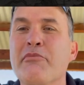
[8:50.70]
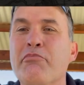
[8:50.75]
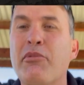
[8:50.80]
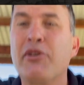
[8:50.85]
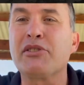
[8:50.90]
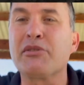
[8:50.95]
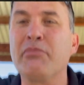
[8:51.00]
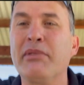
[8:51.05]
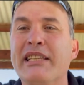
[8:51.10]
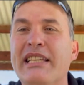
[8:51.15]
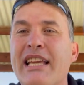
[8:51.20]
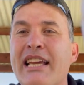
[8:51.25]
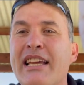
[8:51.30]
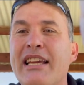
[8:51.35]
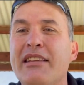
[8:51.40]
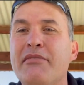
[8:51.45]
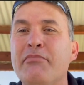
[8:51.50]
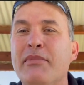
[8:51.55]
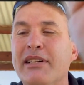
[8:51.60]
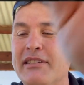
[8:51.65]
possibly
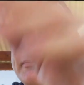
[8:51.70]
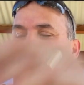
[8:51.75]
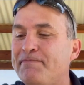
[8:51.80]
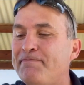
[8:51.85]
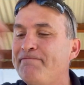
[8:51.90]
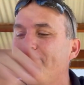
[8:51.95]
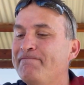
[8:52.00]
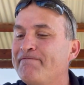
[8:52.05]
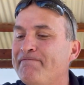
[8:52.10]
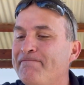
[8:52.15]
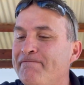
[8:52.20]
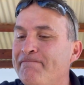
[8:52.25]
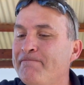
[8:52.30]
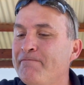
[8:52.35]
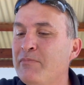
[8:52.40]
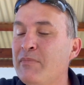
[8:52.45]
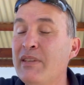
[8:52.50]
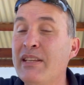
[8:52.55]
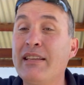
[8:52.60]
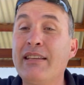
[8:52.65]
can, but
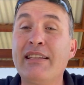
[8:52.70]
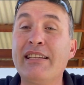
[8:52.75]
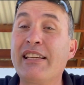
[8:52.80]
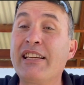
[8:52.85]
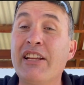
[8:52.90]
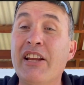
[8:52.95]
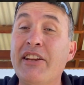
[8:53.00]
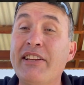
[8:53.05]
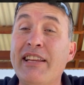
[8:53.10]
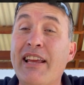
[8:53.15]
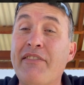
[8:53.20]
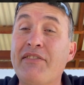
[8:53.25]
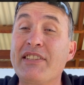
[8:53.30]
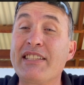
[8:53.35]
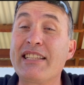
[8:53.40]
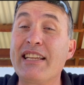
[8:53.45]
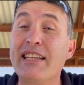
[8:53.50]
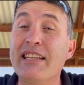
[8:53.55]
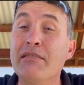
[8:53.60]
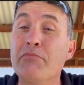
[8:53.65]
you can only have to
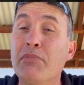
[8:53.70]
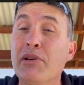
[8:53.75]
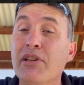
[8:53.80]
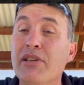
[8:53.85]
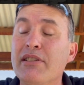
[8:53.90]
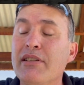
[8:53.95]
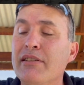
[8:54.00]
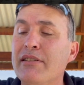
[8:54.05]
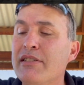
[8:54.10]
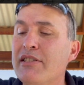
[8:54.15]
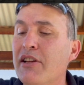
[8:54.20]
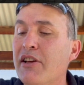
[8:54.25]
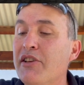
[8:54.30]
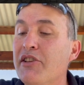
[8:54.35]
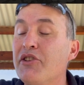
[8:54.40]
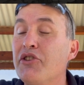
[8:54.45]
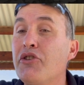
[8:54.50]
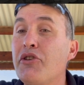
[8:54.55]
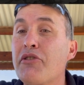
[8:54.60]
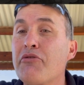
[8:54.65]
see it in person. So
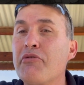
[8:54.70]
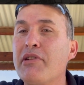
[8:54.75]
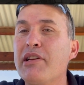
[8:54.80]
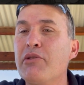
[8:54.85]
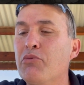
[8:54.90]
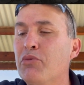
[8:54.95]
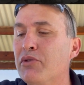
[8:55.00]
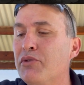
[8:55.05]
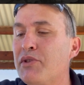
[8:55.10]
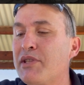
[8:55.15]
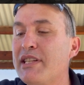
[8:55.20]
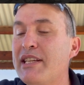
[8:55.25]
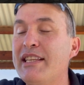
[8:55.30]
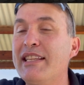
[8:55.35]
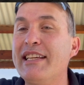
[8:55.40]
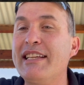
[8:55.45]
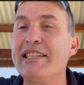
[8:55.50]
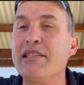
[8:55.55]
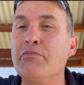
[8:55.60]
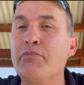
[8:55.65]
you three will see
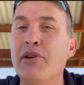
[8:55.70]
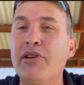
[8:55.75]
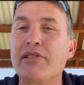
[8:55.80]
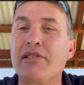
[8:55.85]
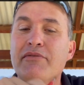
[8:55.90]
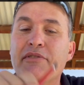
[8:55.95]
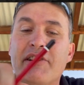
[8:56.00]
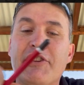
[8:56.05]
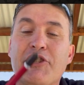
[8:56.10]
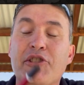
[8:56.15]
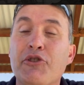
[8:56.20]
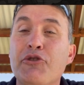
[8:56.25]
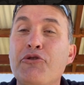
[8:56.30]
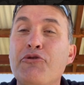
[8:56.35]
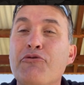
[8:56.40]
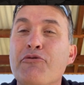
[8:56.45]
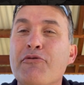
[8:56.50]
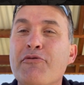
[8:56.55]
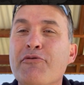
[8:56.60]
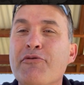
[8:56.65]
these in person very soon.
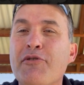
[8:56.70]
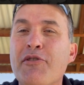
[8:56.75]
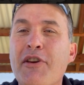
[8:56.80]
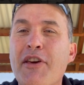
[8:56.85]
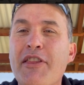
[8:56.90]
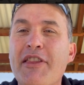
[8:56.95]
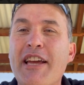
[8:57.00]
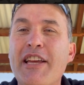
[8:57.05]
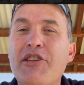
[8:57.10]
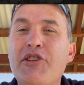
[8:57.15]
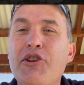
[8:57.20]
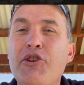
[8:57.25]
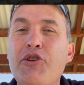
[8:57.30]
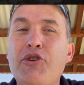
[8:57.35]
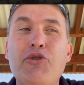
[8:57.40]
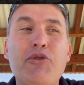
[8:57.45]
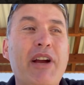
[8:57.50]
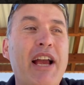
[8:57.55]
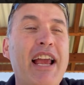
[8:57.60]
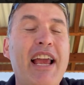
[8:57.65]
Thank
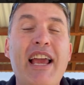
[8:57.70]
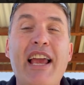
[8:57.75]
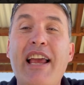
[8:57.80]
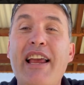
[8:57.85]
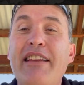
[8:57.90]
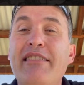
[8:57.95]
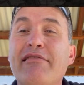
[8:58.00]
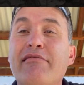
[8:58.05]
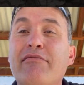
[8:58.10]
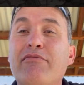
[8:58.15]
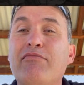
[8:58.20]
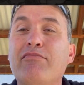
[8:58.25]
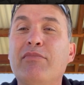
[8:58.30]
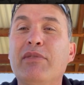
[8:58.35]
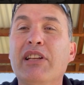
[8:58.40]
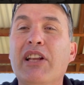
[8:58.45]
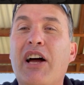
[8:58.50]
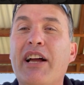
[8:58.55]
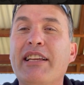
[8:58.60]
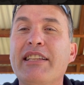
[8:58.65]
you, and
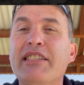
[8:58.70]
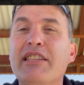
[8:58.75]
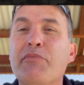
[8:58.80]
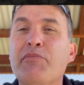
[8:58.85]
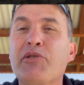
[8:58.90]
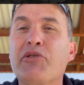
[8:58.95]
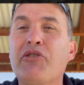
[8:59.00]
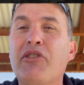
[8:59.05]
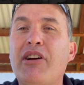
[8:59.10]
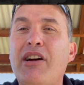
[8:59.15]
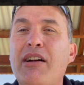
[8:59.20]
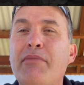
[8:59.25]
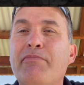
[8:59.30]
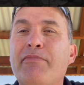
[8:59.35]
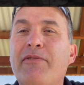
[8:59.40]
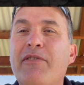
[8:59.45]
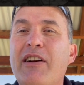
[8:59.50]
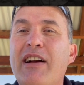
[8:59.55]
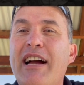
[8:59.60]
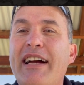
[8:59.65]
like and subscribe
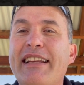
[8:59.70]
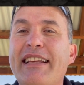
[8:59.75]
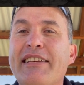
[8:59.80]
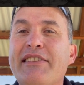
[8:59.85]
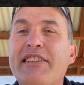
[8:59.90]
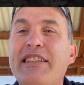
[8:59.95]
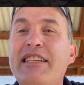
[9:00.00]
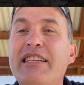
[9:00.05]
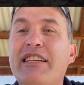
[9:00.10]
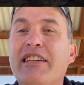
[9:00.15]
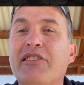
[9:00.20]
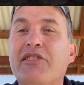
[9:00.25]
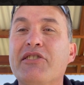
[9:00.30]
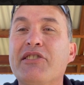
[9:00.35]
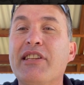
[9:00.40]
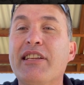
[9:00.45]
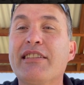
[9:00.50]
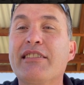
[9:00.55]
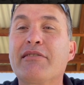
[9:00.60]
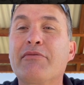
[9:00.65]
for Art House Syndicate because
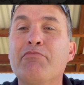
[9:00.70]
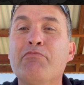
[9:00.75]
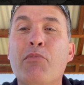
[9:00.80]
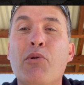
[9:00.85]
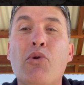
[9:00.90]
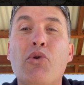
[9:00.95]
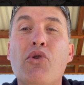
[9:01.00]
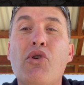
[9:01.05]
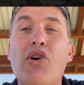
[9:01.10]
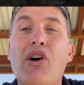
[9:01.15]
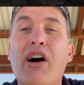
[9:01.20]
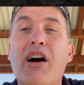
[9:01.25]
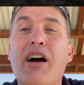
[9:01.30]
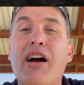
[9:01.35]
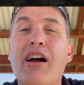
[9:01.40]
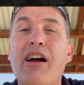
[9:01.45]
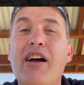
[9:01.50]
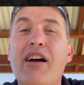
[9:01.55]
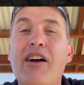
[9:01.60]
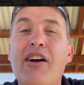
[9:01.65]
there's more
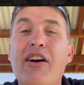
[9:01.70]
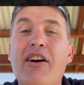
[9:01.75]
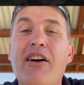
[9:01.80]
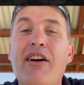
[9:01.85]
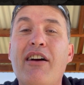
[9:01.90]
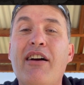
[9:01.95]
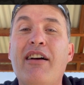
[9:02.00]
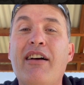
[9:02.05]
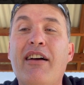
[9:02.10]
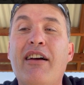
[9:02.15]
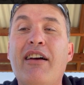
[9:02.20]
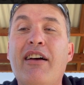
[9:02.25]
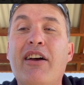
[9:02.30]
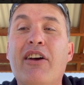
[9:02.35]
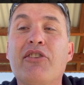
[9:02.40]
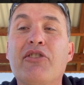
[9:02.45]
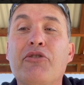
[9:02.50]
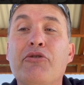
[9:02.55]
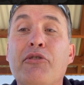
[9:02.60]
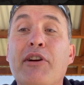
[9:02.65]

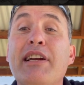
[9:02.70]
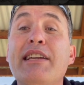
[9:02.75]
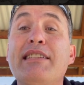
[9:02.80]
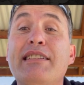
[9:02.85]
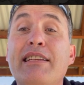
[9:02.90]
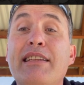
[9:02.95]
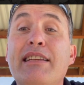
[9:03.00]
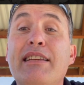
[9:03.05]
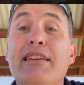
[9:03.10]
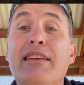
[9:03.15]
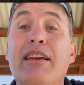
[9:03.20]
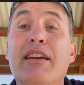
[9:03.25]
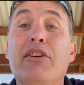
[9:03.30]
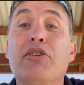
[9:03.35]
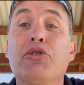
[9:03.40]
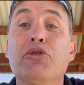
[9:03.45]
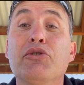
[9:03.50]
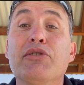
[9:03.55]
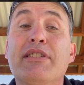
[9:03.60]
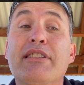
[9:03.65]
crazy
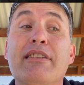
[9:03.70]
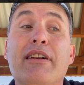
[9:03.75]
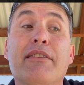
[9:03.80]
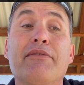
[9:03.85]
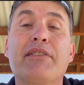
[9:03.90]
good stuff